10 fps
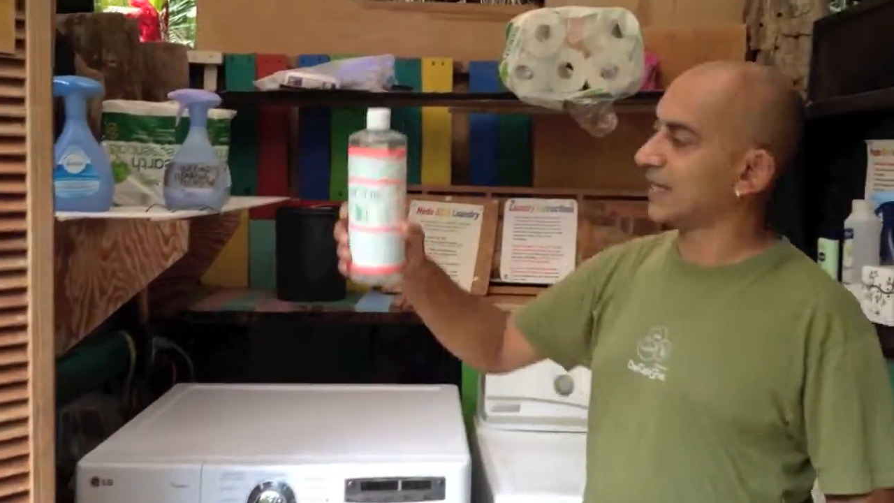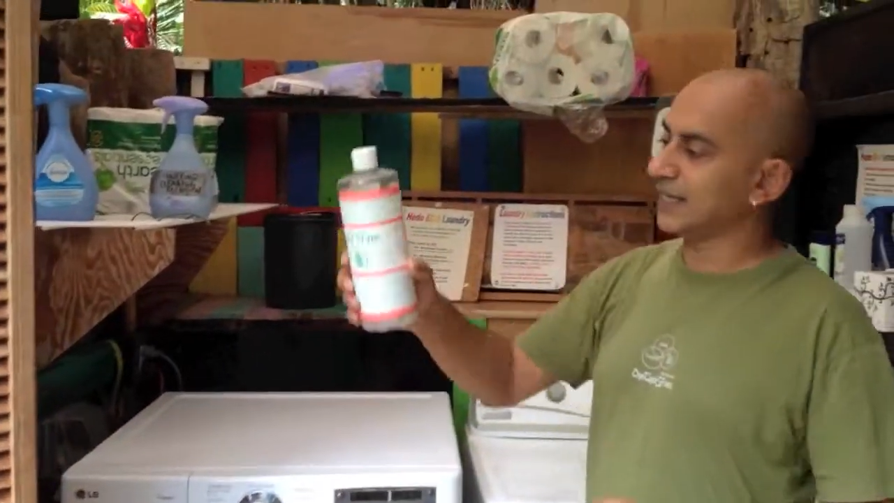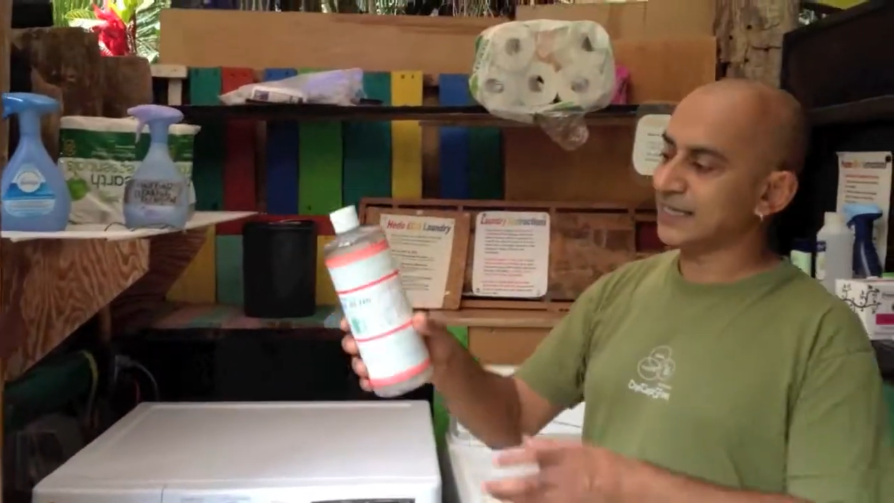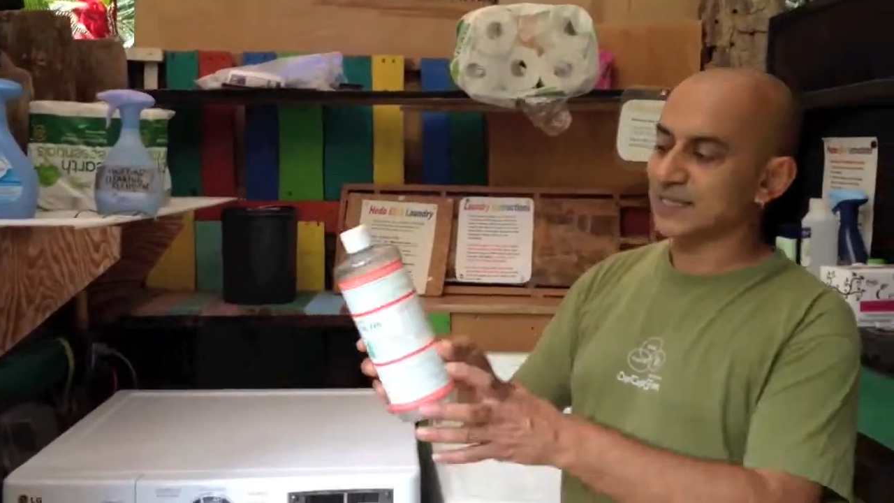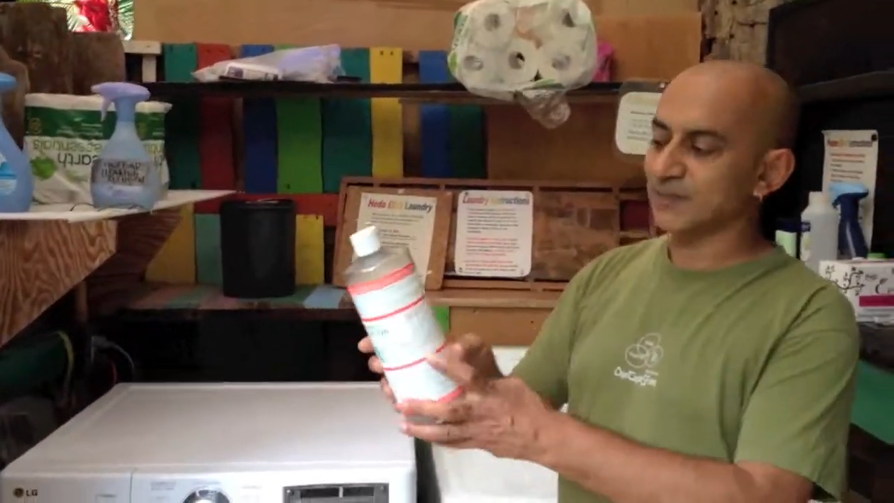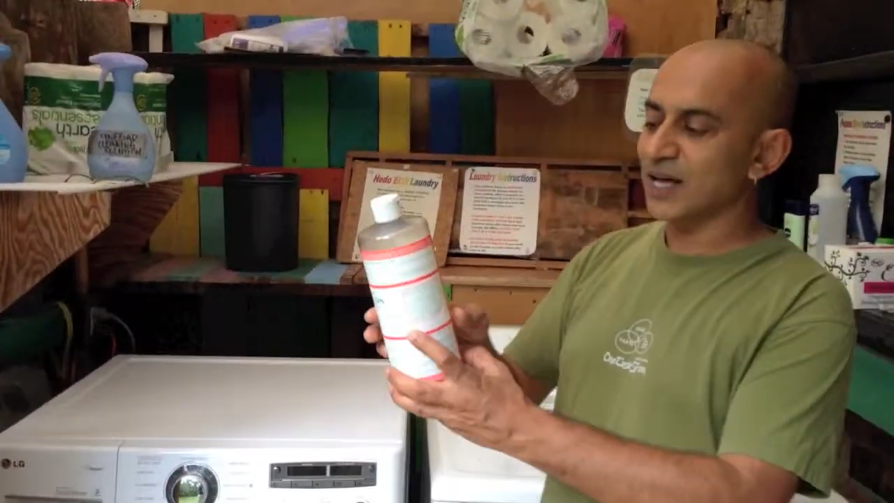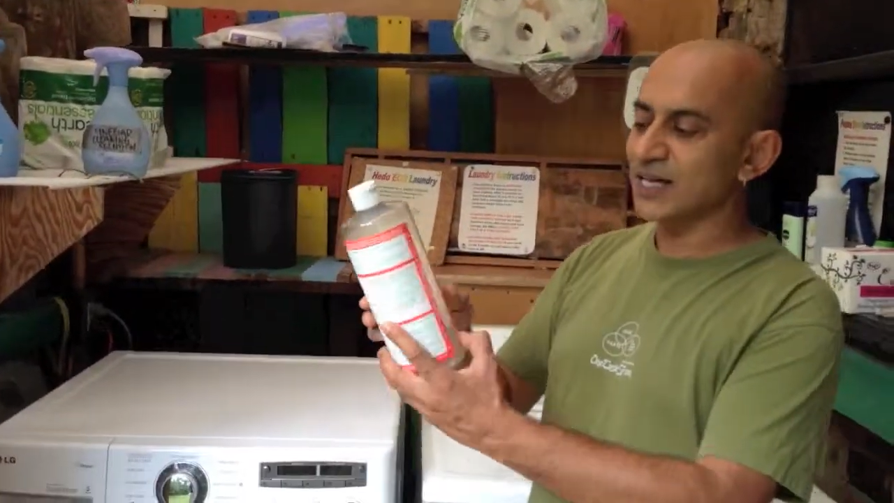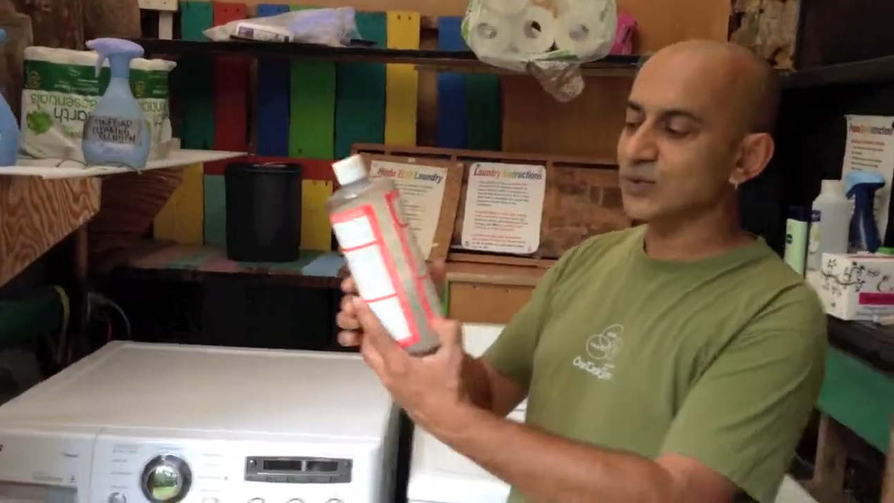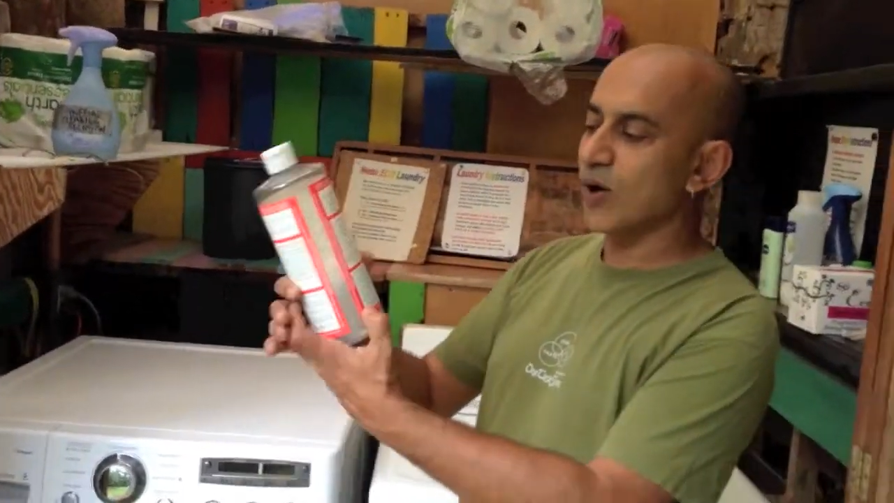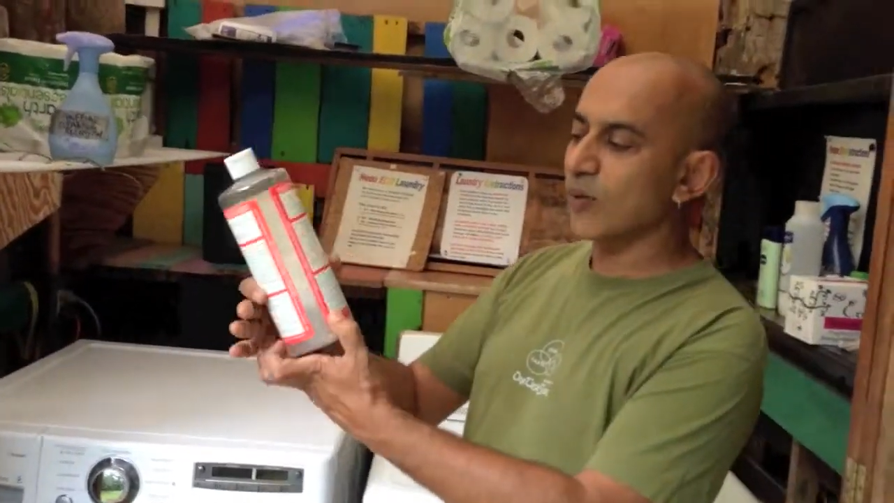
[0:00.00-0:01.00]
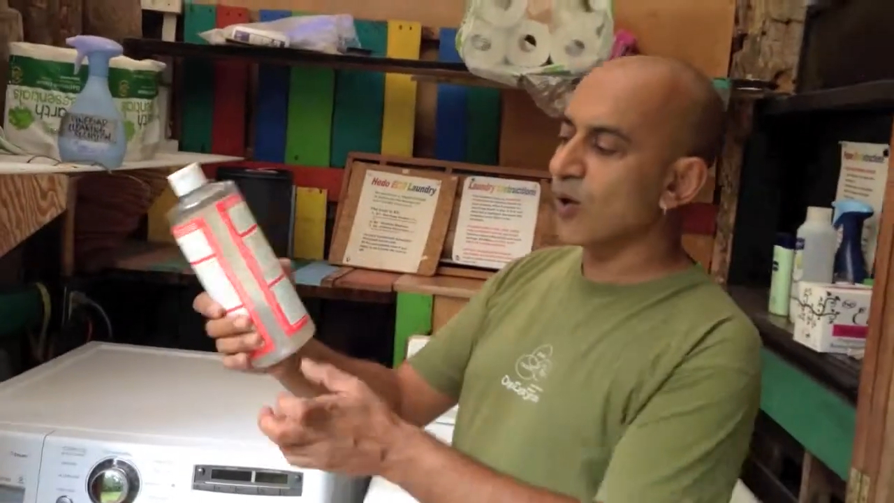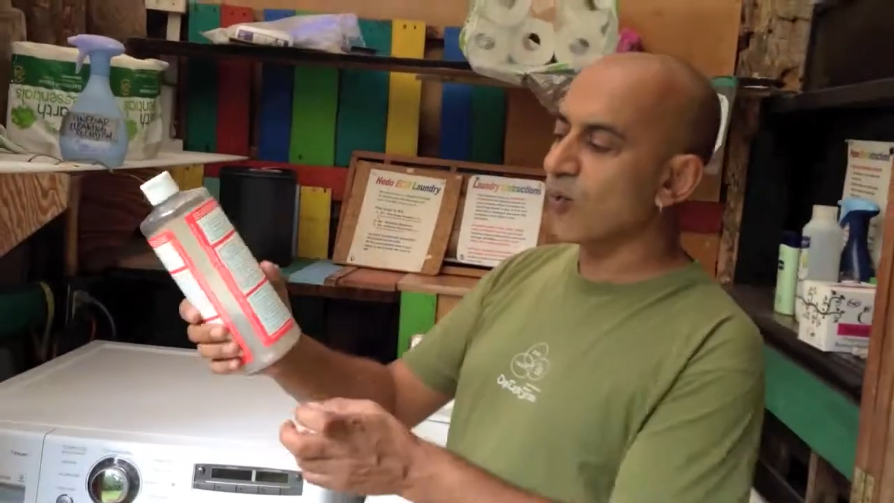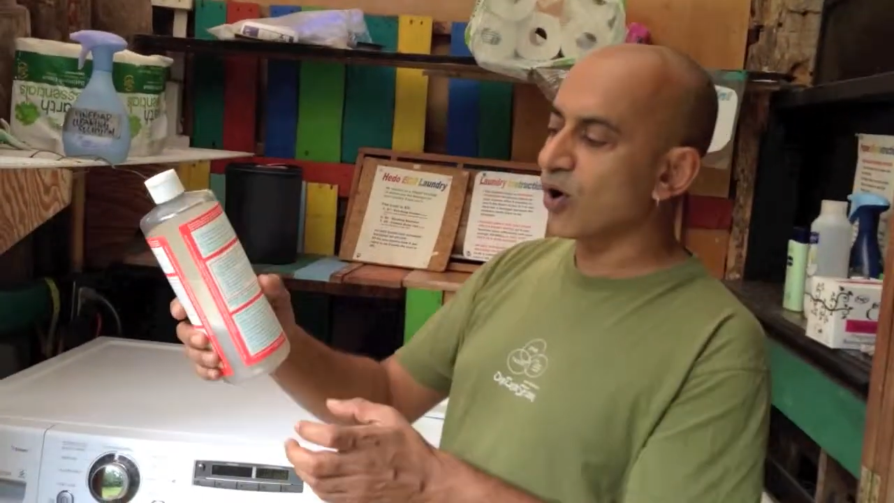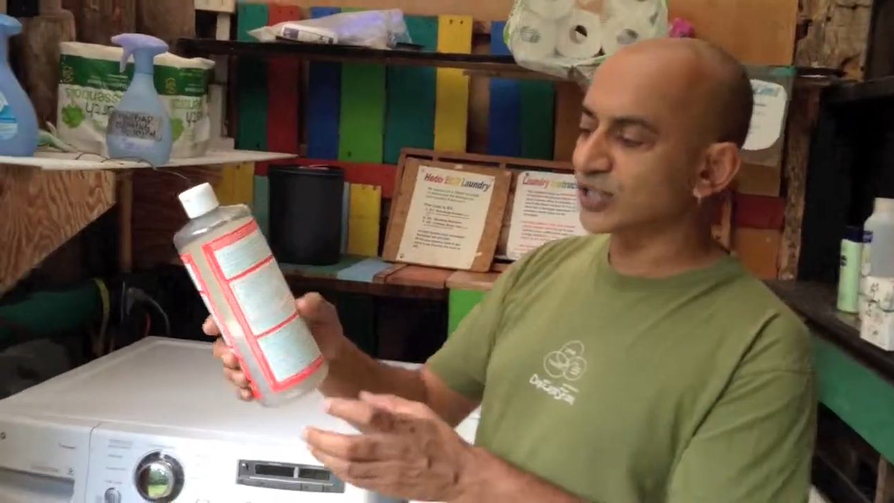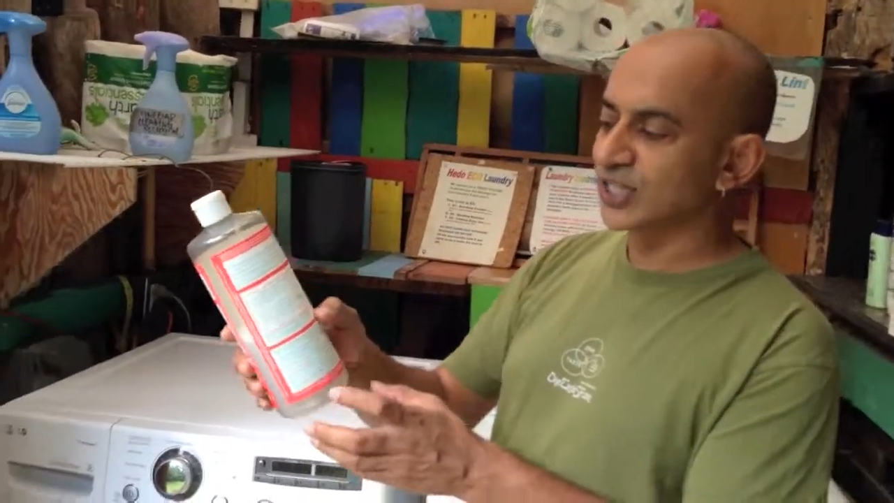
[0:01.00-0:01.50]
cleaning supplies. When we're
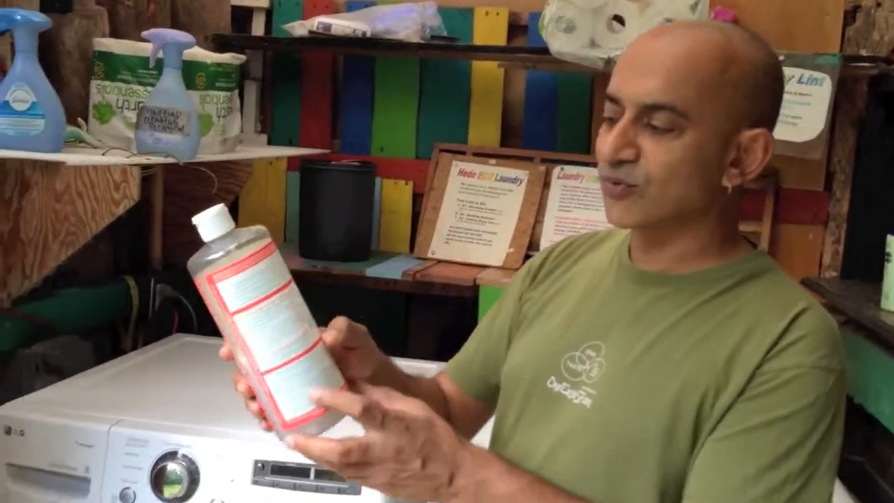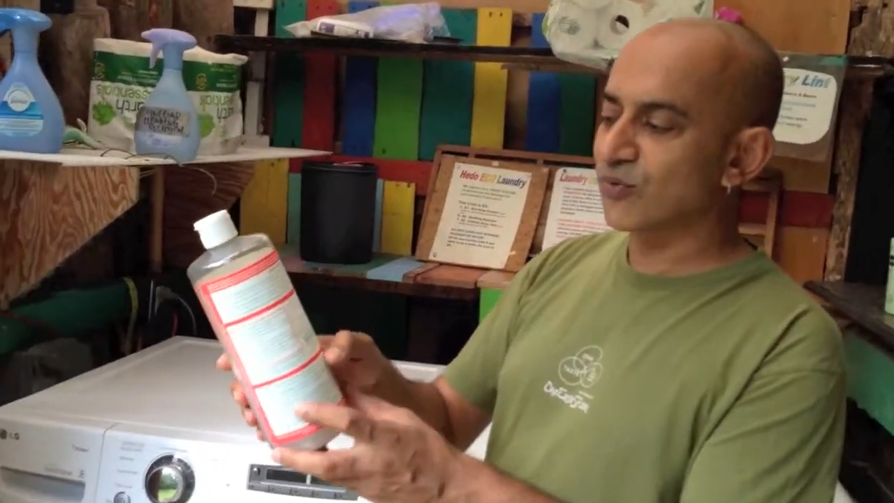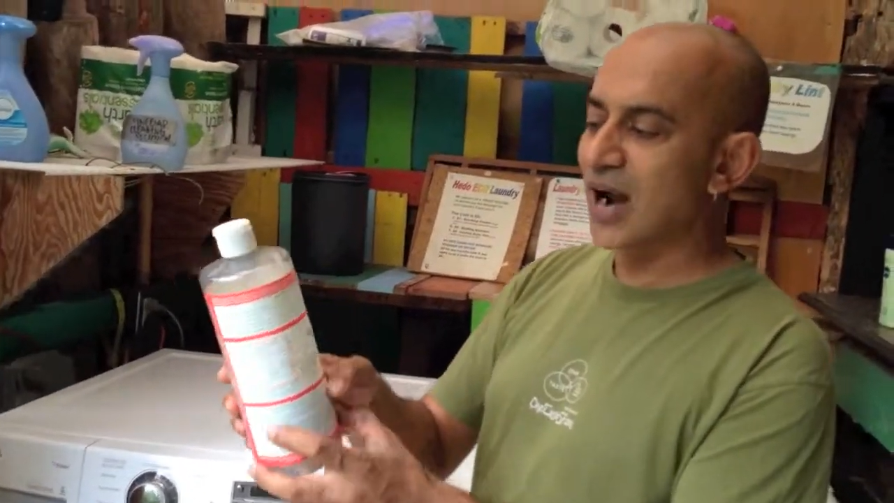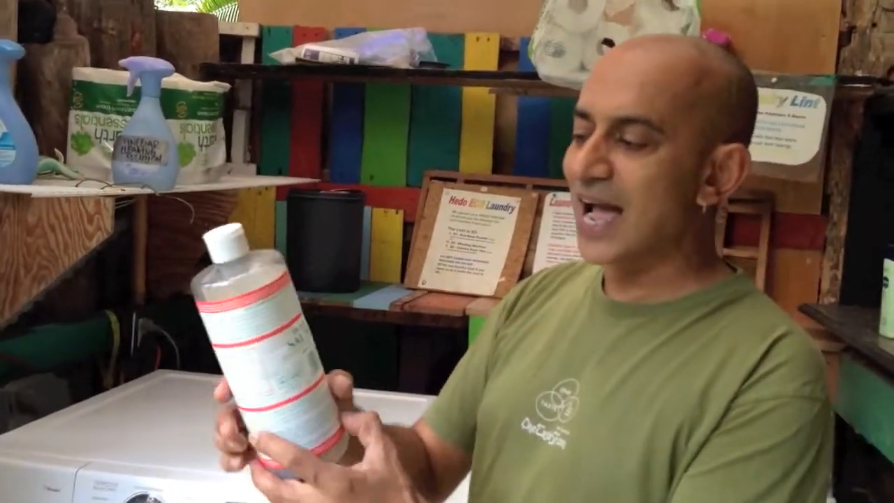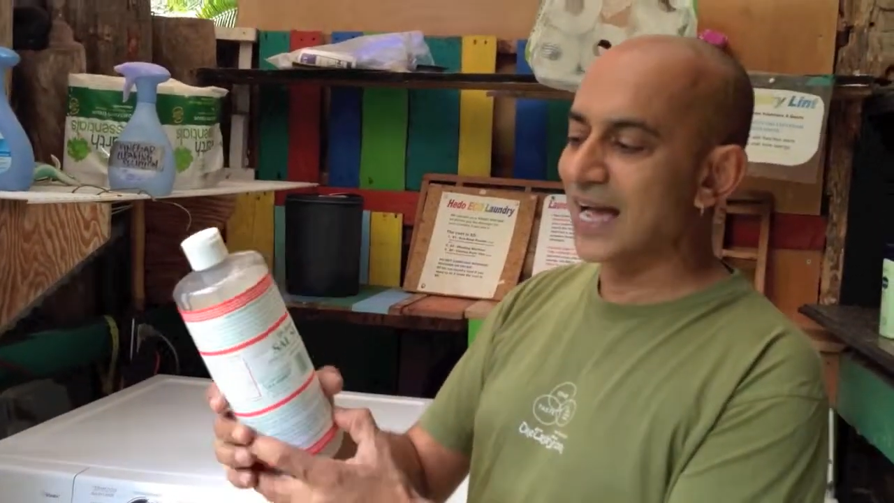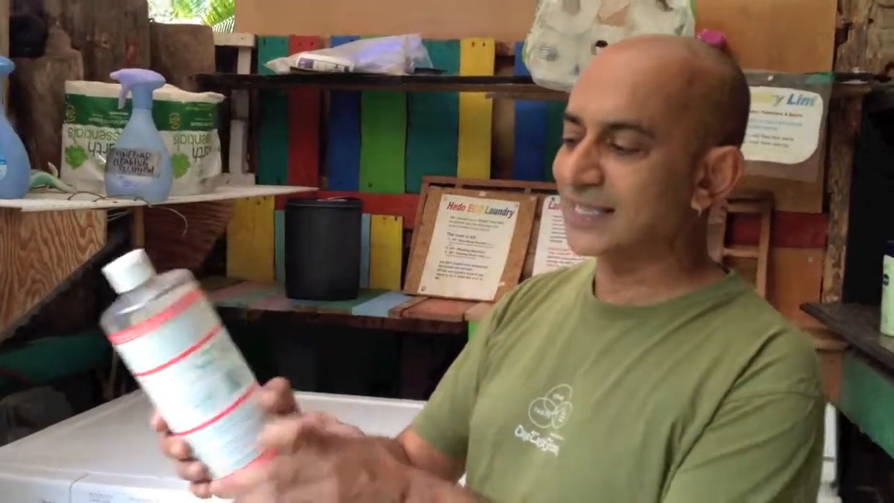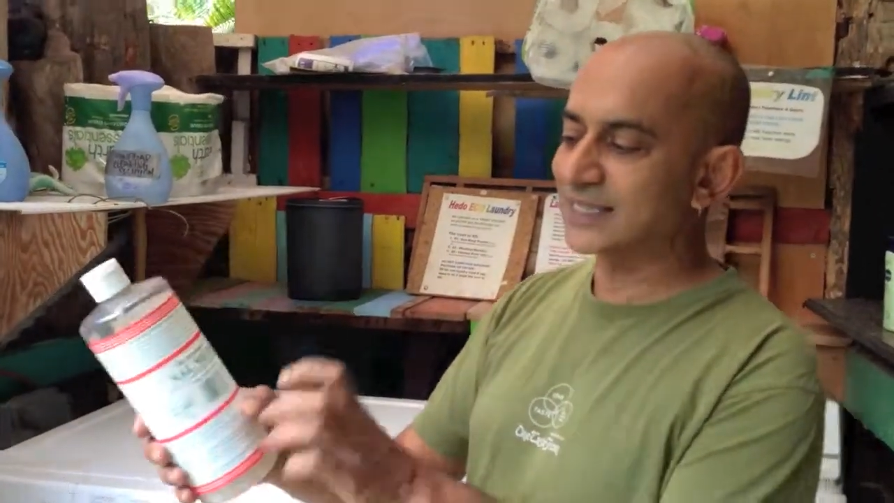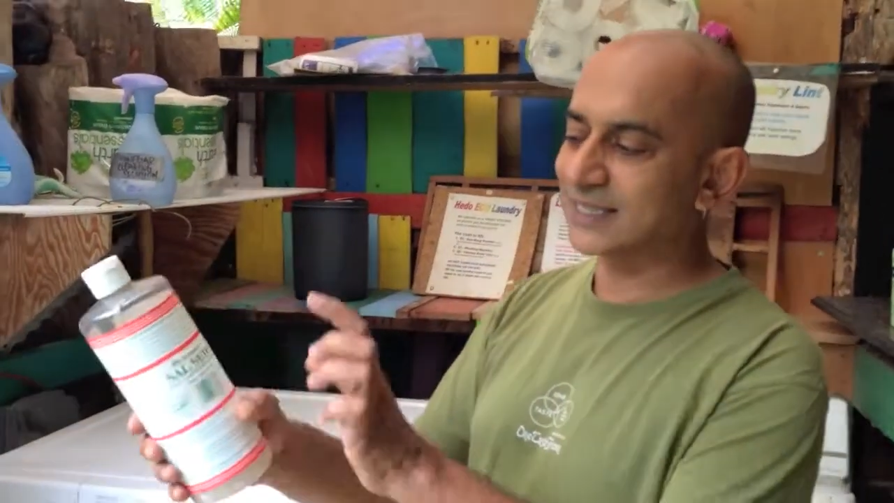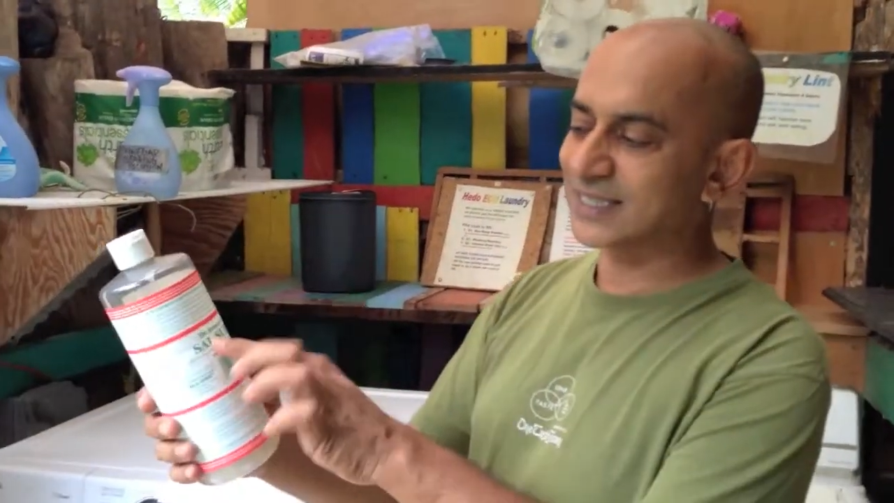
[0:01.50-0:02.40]
washing rags,